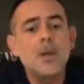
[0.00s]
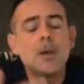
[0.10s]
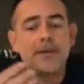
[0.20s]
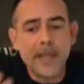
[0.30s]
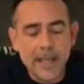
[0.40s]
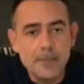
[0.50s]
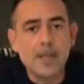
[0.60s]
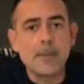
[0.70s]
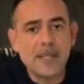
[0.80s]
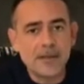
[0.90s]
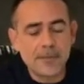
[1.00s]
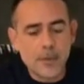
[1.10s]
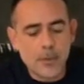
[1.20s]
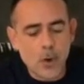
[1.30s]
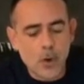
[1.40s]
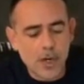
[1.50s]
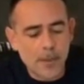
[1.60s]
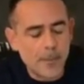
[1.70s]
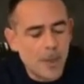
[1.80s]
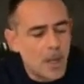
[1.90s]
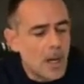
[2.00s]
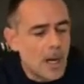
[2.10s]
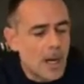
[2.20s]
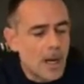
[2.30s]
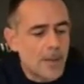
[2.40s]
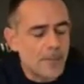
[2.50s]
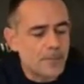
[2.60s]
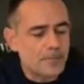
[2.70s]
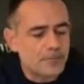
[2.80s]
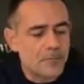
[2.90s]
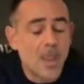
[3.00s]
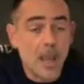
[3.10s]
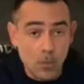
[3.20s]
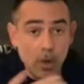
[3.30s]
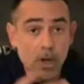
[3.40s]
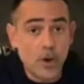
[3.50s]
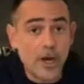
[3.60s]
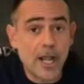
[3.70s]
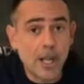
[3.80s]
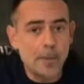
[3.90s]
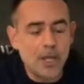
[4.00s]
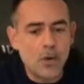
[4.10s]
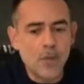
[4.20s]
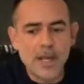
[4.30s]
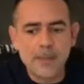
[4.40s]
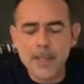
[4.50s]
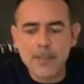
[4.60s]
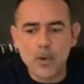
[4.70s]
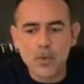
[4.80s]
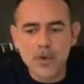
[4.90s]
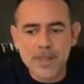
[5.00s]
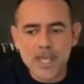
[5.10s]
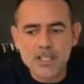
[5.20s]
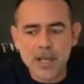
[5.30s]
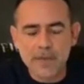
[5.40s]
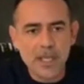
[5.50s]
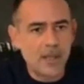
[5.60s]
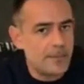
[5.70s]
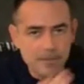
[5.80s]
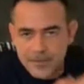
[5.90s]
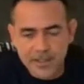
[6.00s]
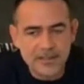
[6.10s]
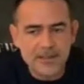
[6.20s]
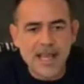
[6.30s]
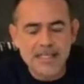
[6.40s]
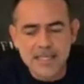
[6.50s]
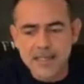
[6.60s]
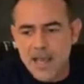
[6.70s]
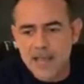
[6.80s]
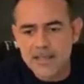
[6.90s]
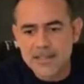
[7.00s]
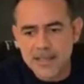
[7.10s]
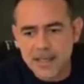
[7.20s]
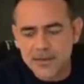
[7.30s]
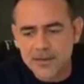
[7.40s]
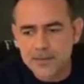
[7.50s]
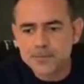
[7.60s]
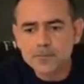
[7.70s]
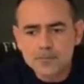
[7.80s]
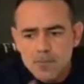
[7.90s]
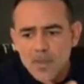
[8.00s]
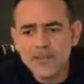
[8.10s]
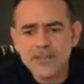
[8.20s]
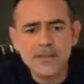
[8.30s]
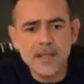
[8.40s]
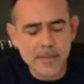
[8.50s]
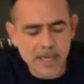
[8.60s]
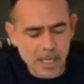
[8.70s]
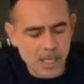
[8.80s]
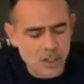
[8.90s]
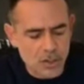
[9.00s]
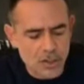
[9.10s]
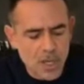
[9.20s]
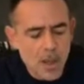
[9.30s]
They implemented the program, and we were helping already people with HIV since 1996, sending medication.